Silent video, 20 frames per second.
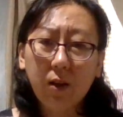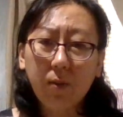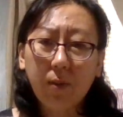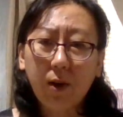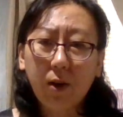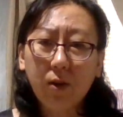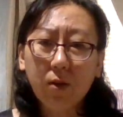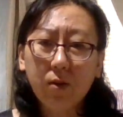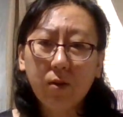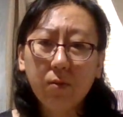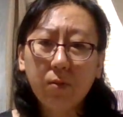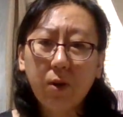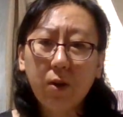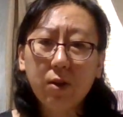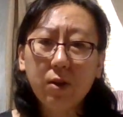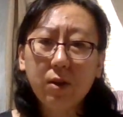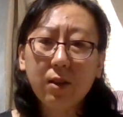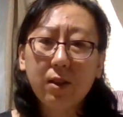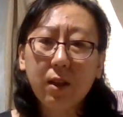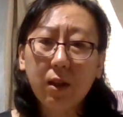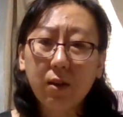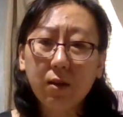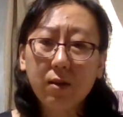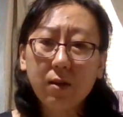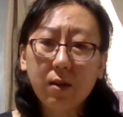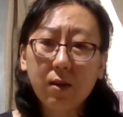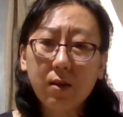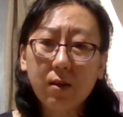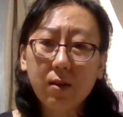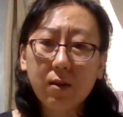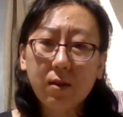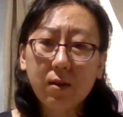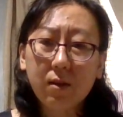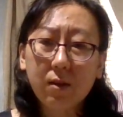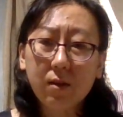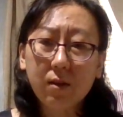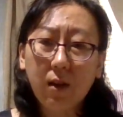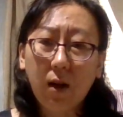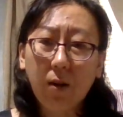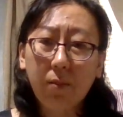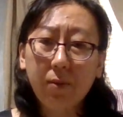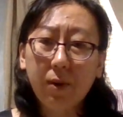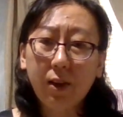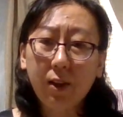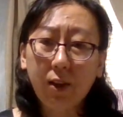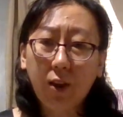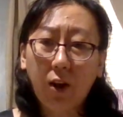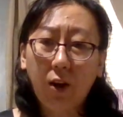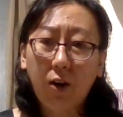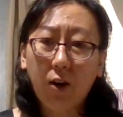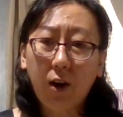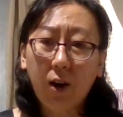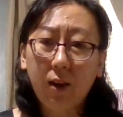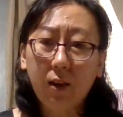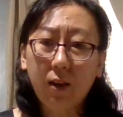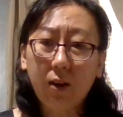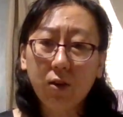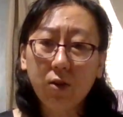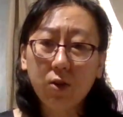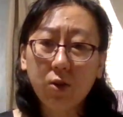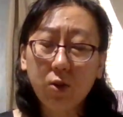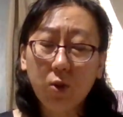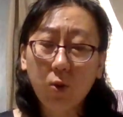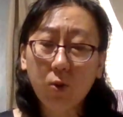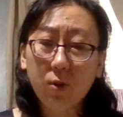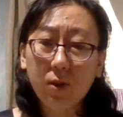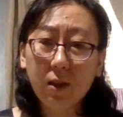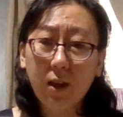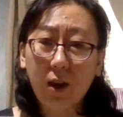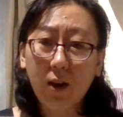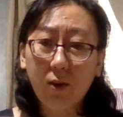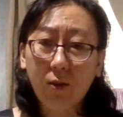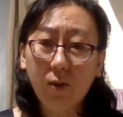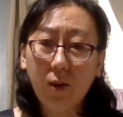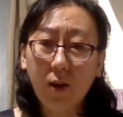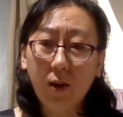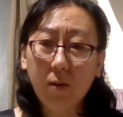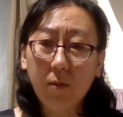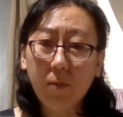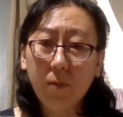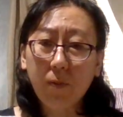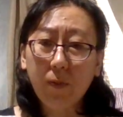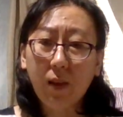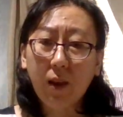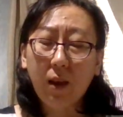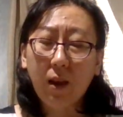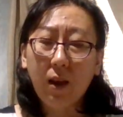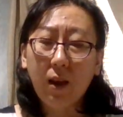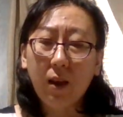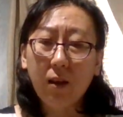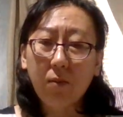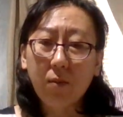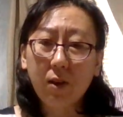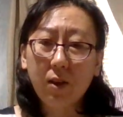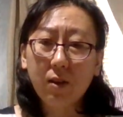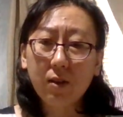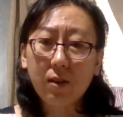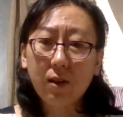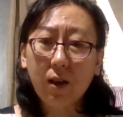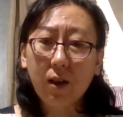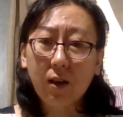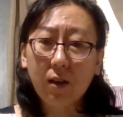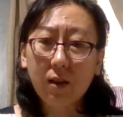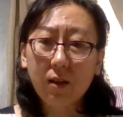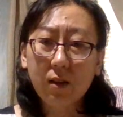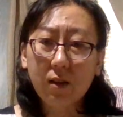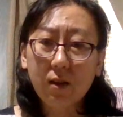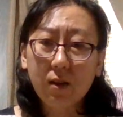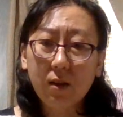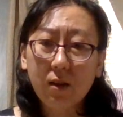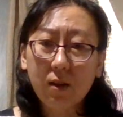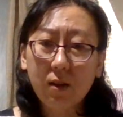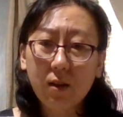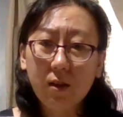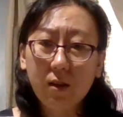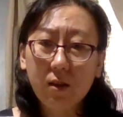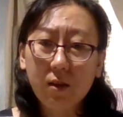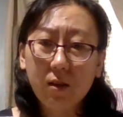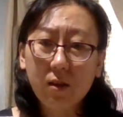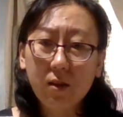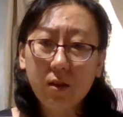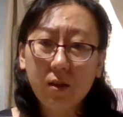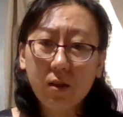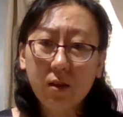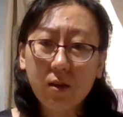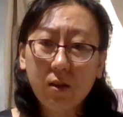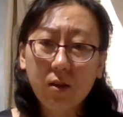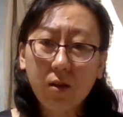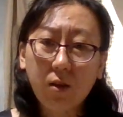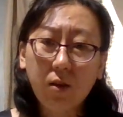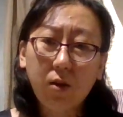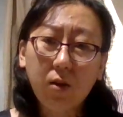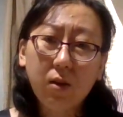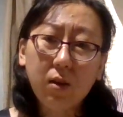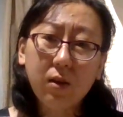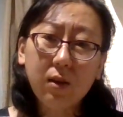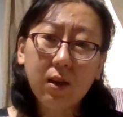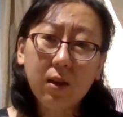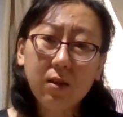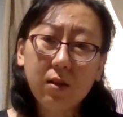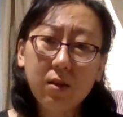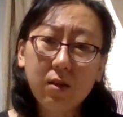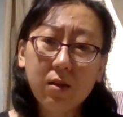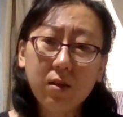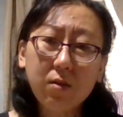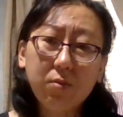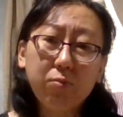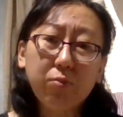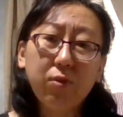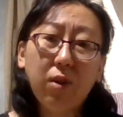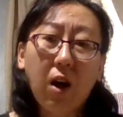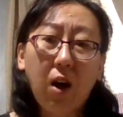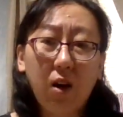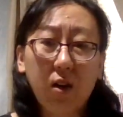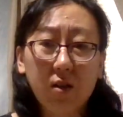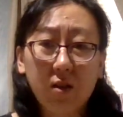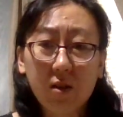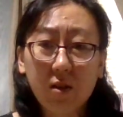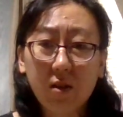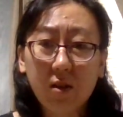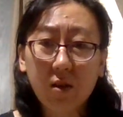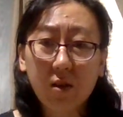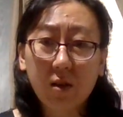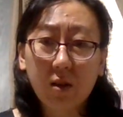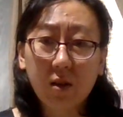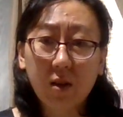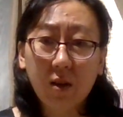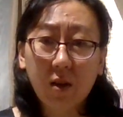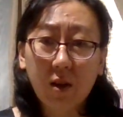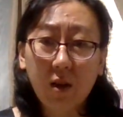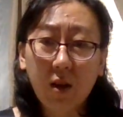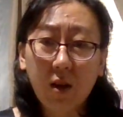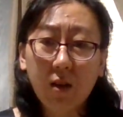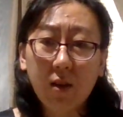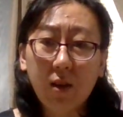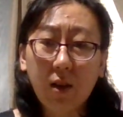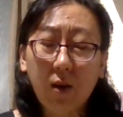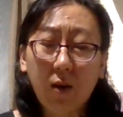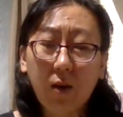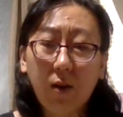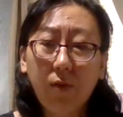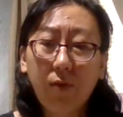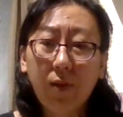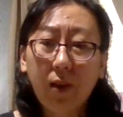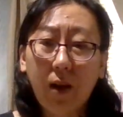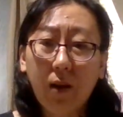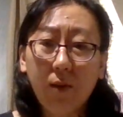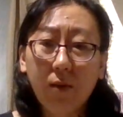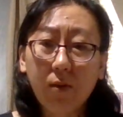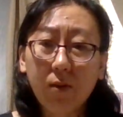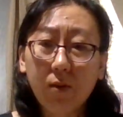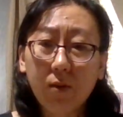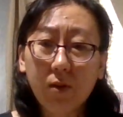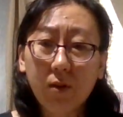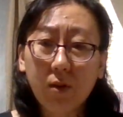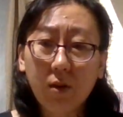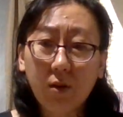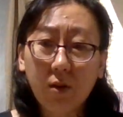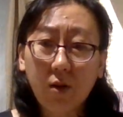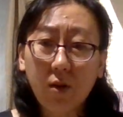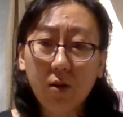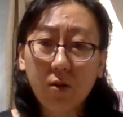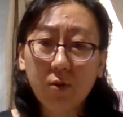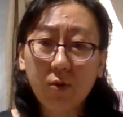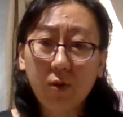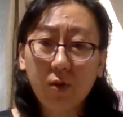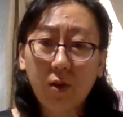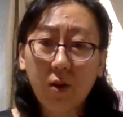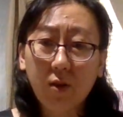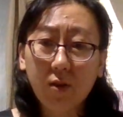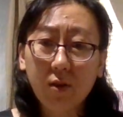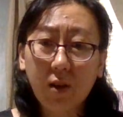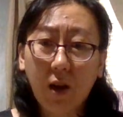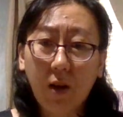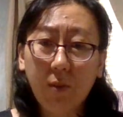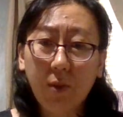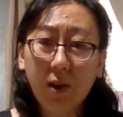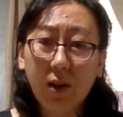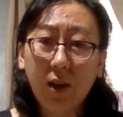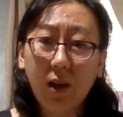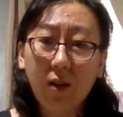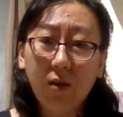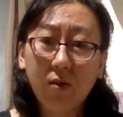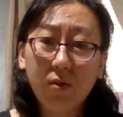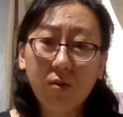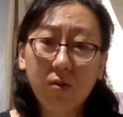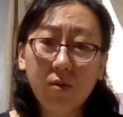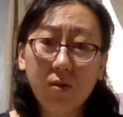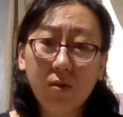about peristalsis not being there and there's no sound, right? It means that the intestine is blocked. Now, if that occurs for a long time, it can